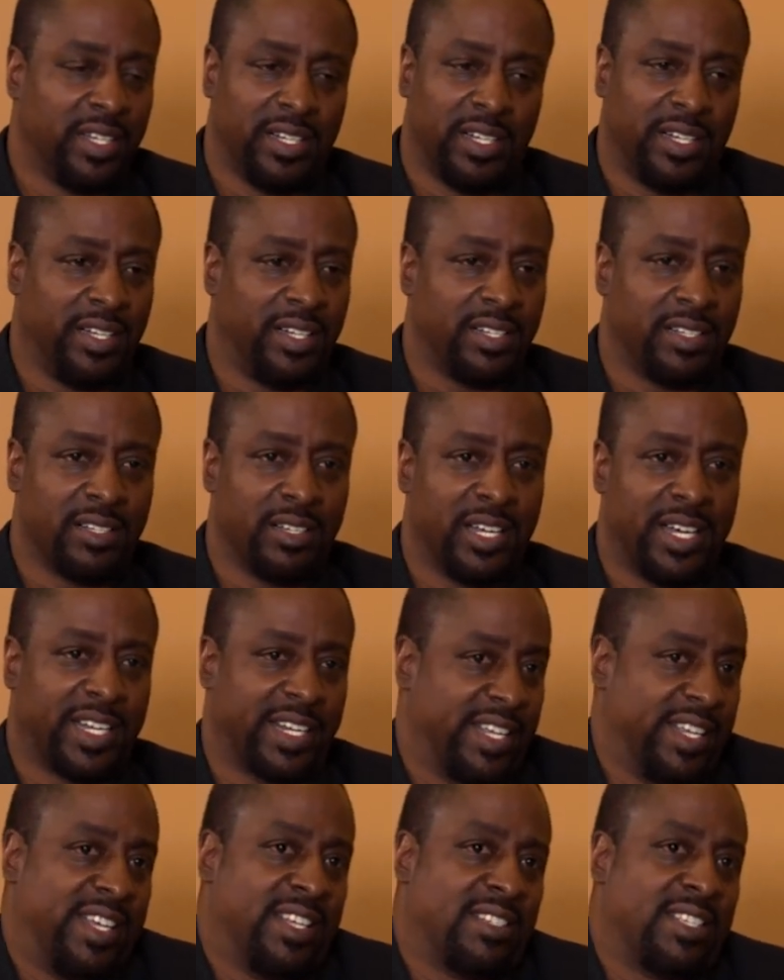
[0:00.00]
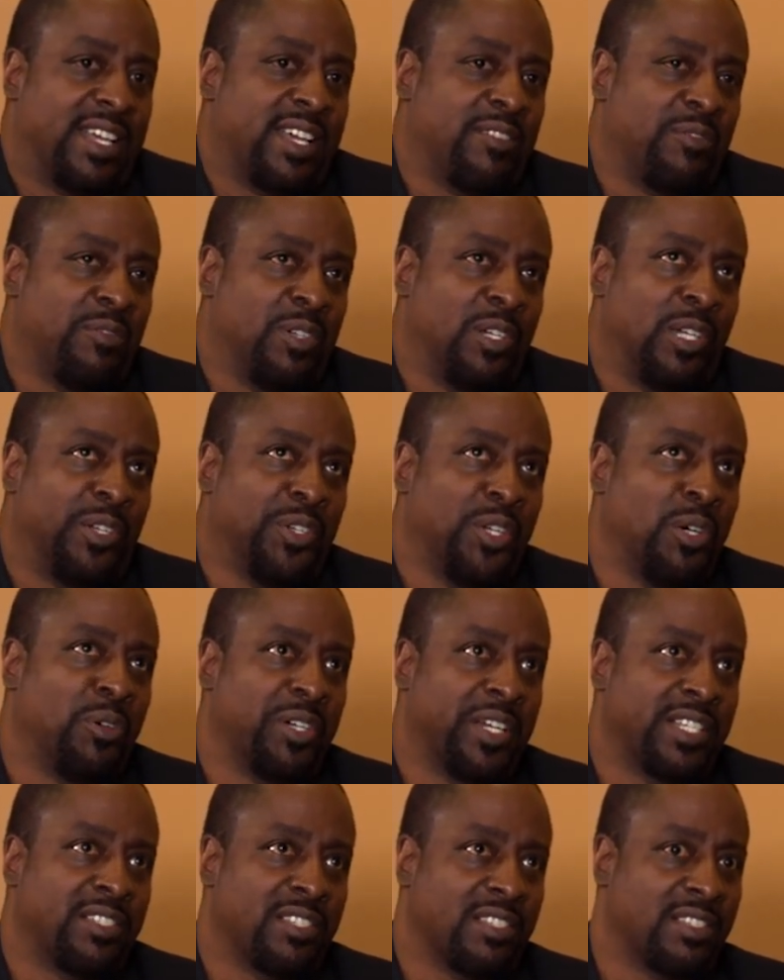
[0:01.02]
uh, as I've
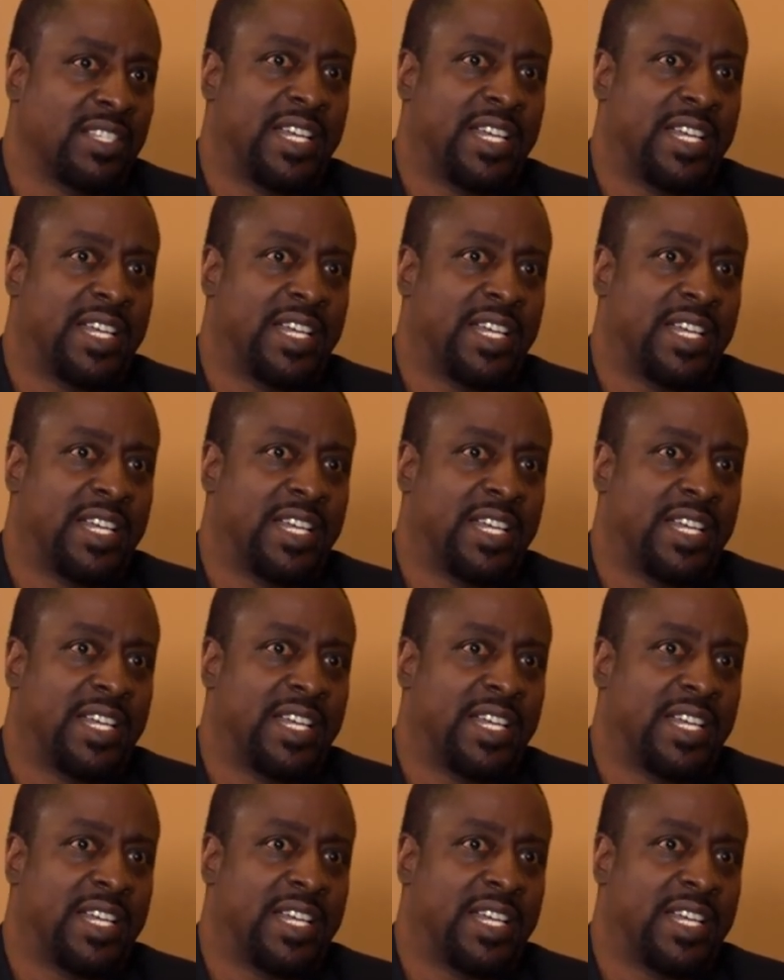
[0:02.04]
known it as the